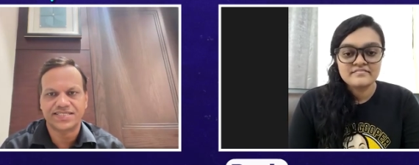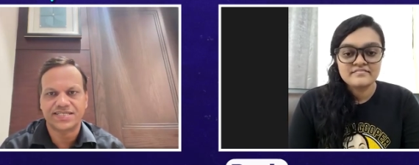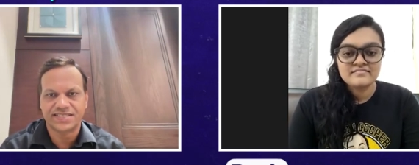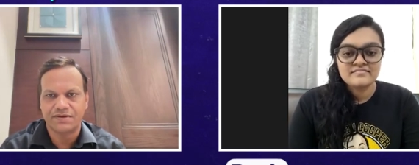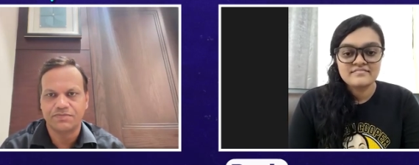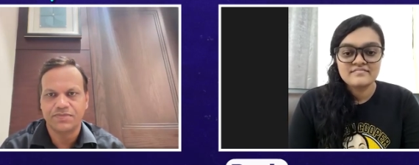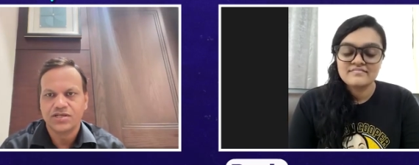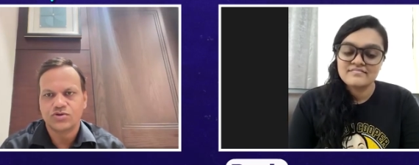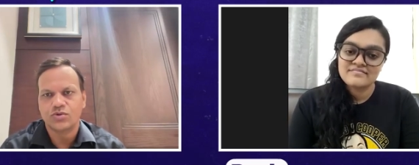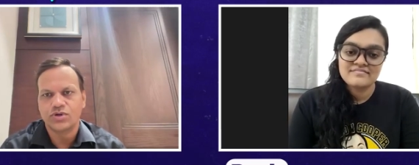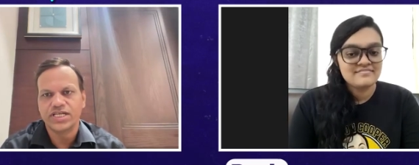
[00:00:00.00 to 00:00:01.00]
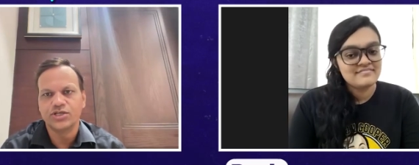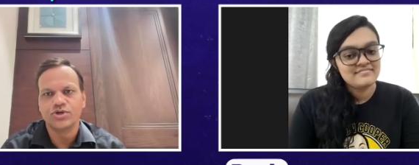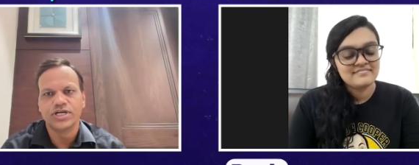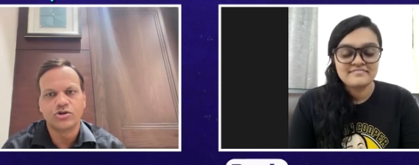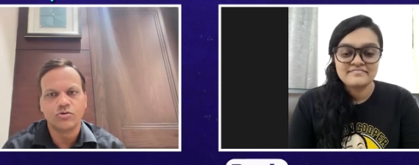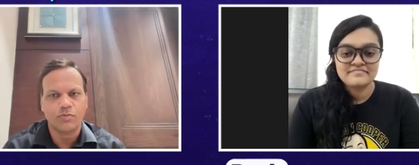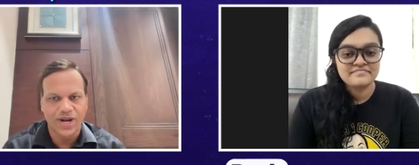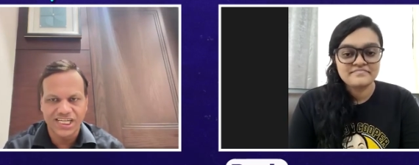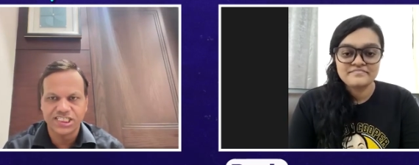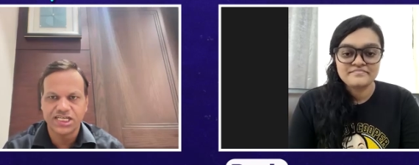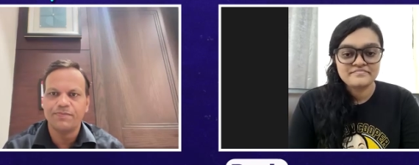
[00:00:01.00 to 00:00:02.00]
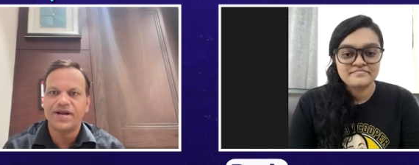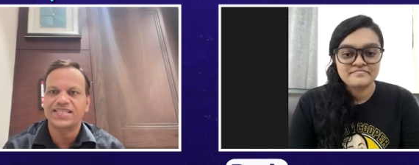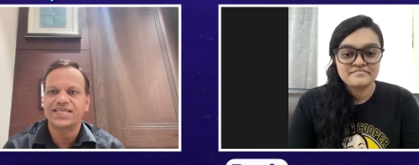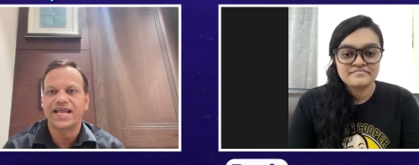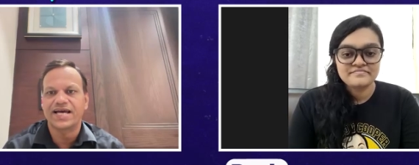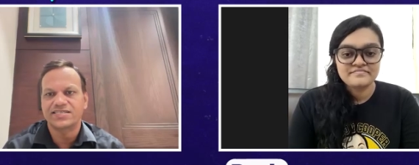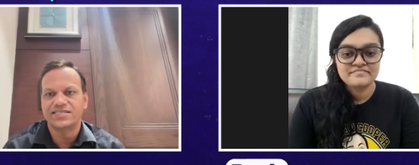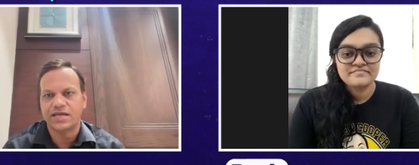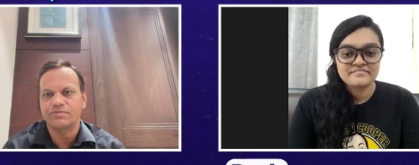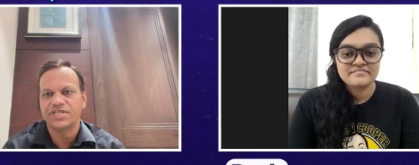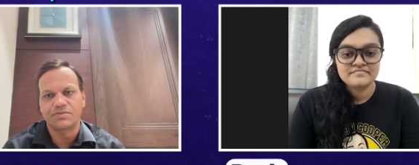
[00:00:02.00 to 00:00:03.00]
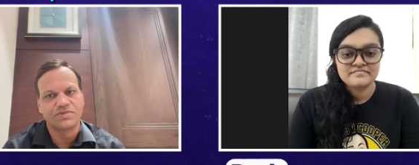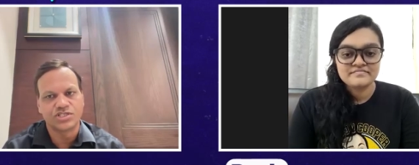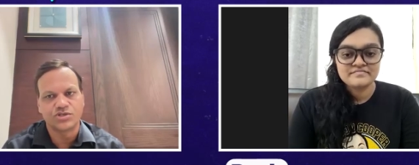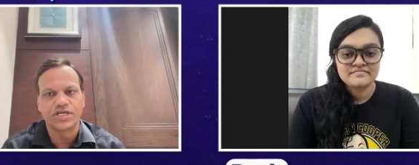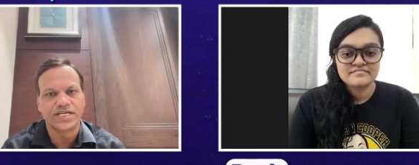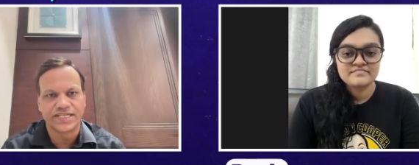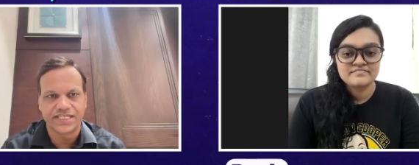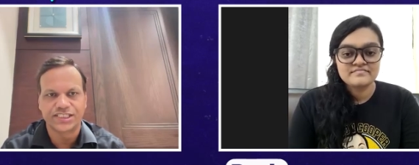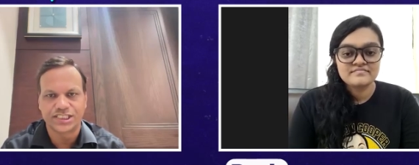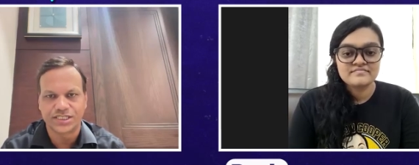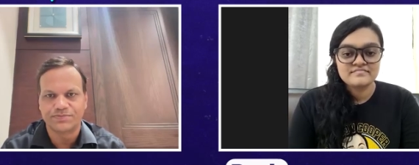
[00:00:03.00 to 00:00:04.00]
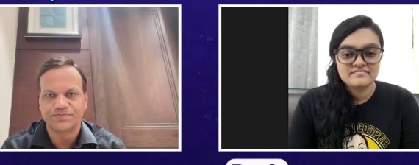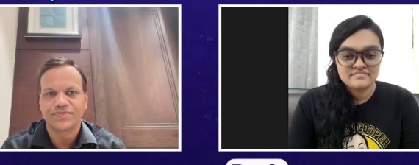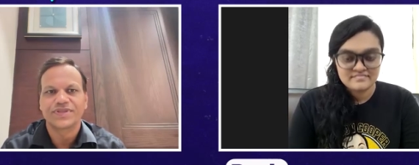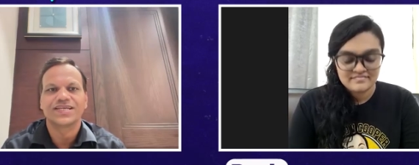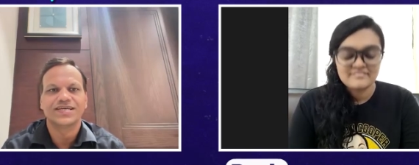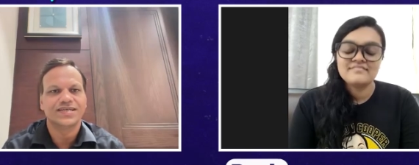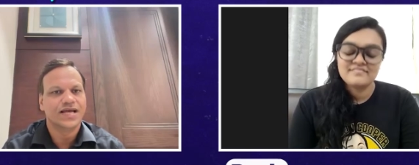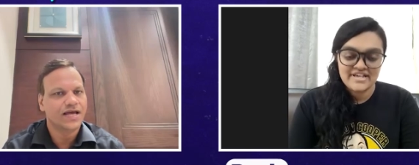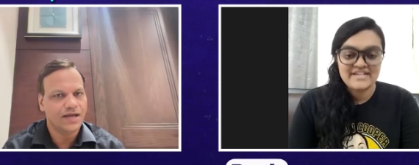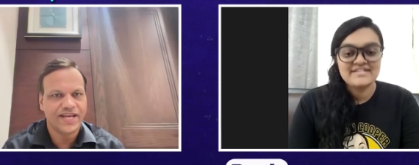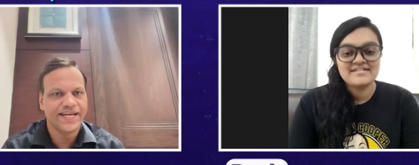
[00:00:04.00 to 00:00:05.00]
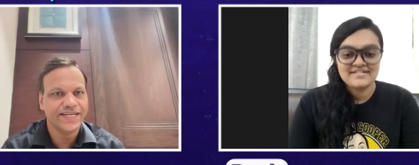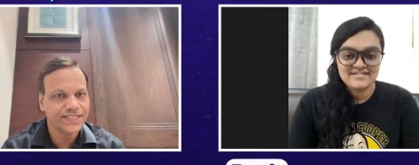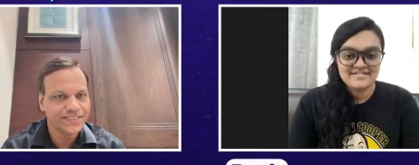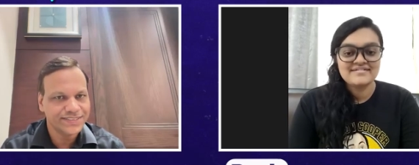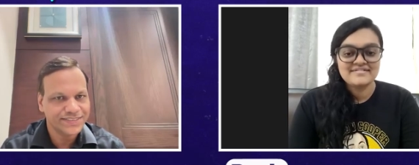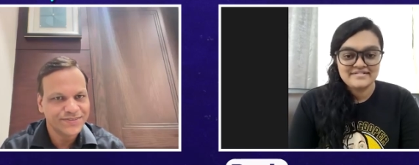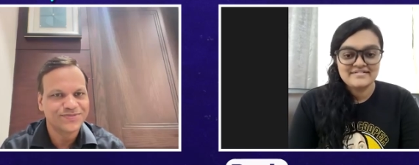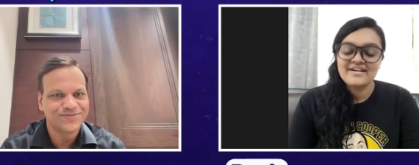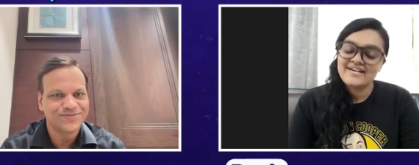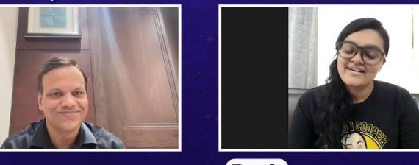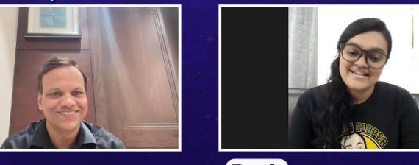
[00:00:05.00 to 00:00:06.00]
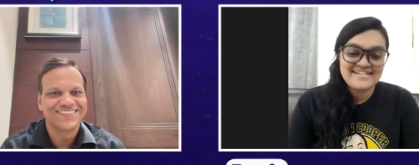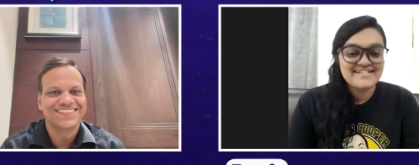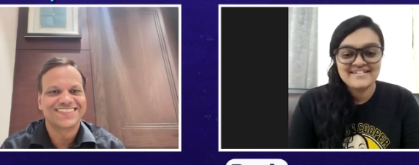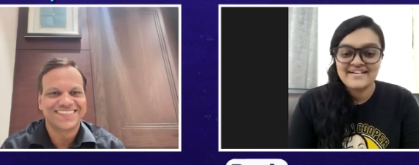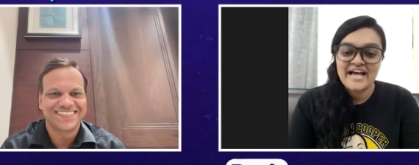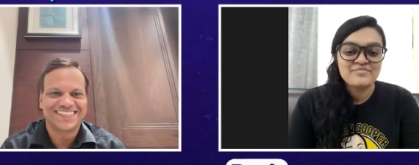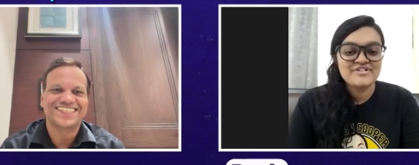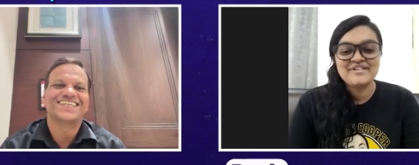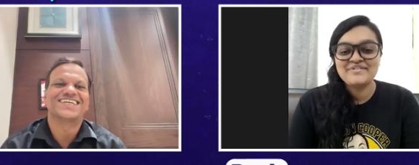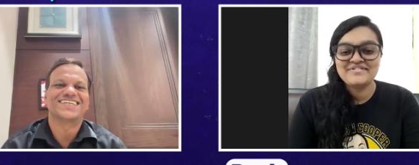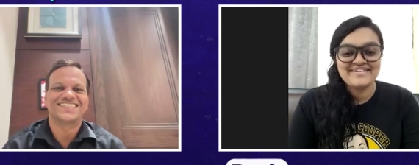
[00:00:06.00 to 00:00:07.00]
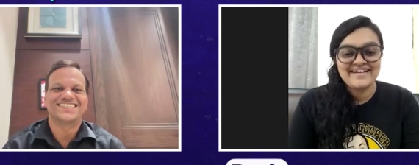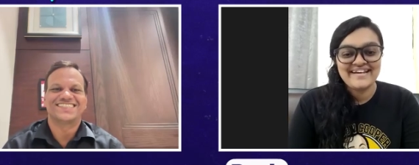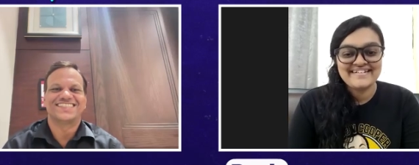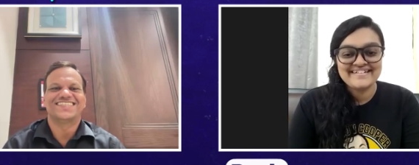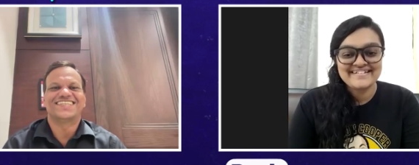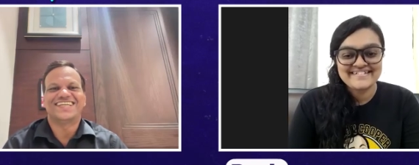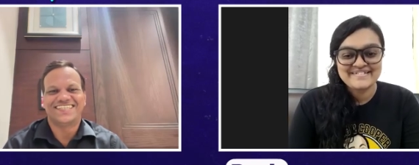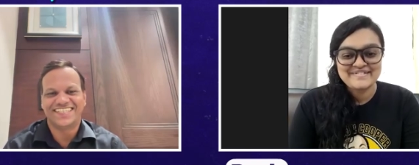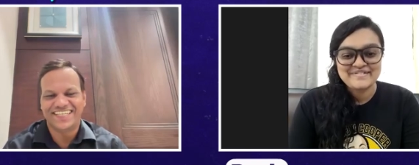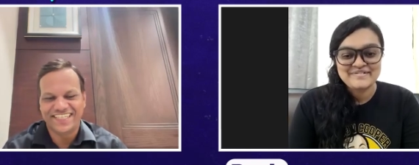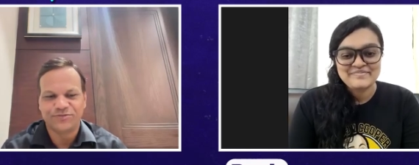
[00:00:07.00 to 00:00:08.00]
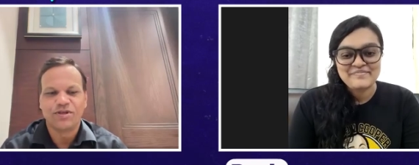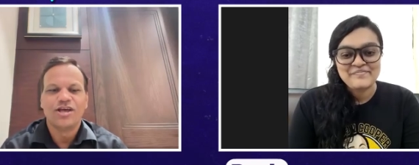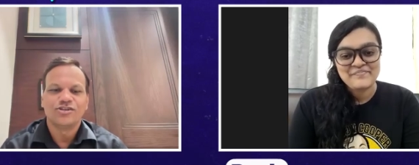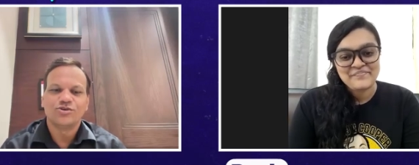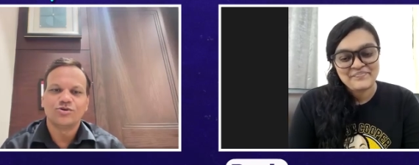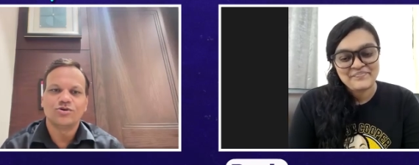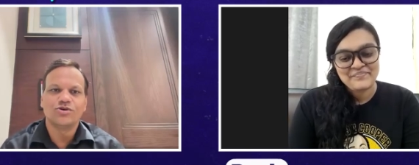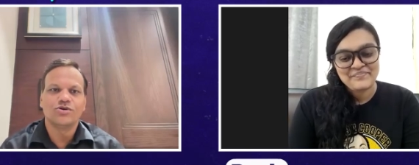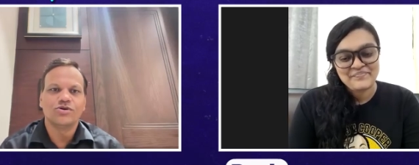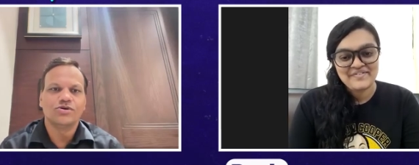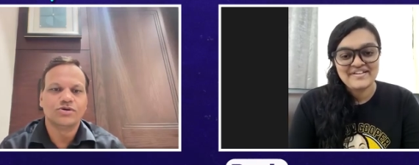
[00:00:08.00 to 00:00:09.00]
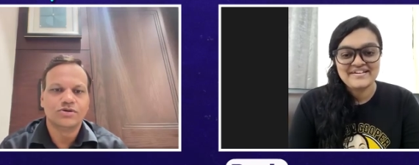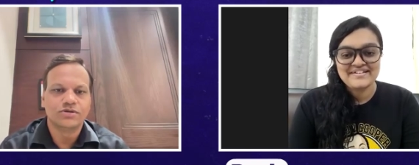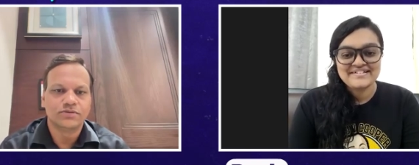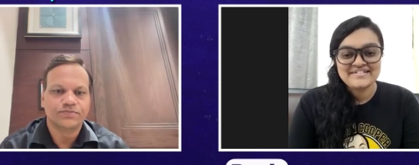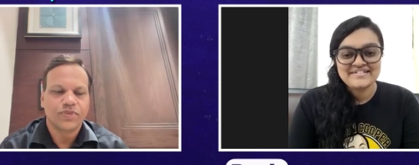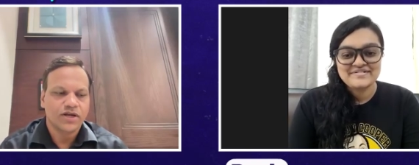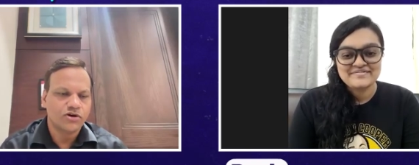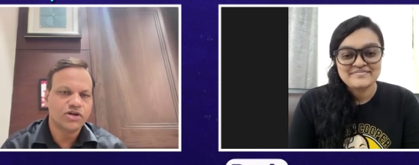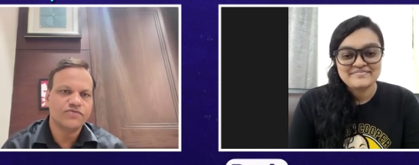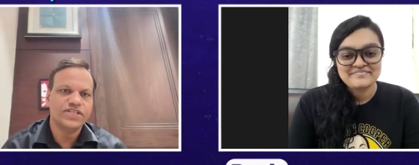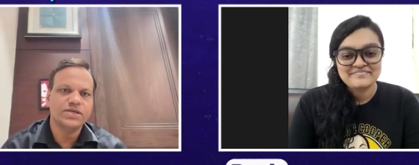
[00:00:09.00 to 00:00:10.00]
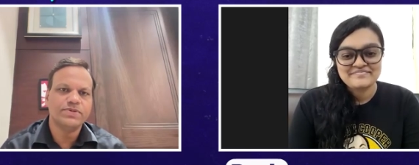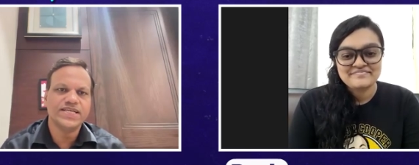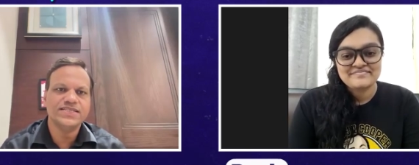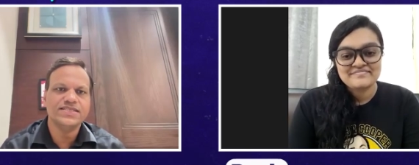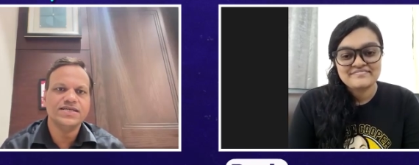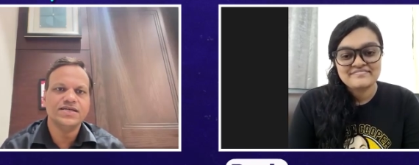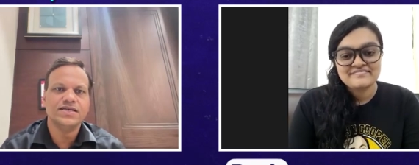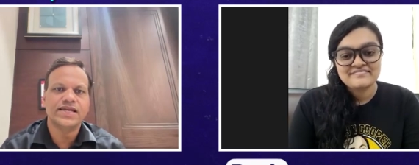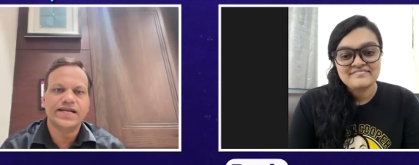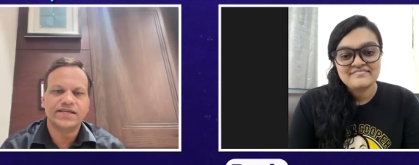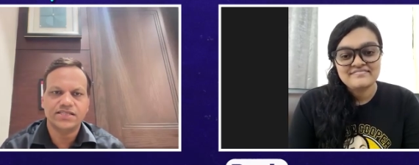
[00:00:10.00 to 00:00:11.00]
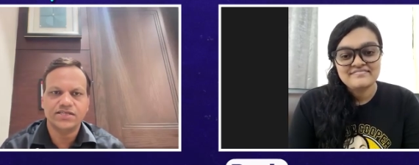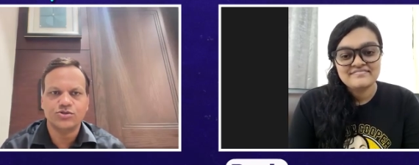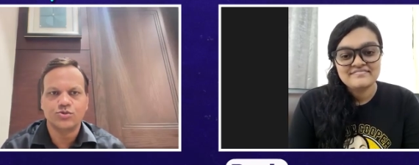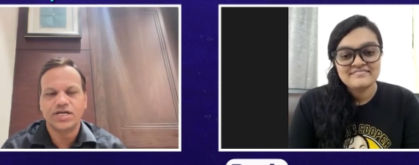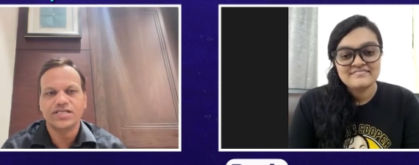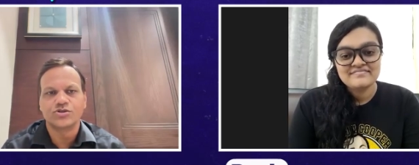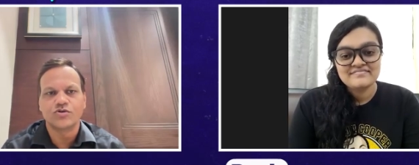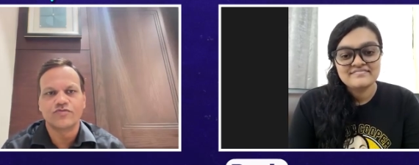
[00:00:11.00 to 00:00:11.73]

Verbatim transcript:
Speaker 1: exam. So, only you need to brush up at the last time, that means during internship. Yeah? Yep. Am I right?
Speaker 2: Yes, sir, absolutely right.
Speaker 1: So, uh, Dr. Vidhi, please uh, let the students know,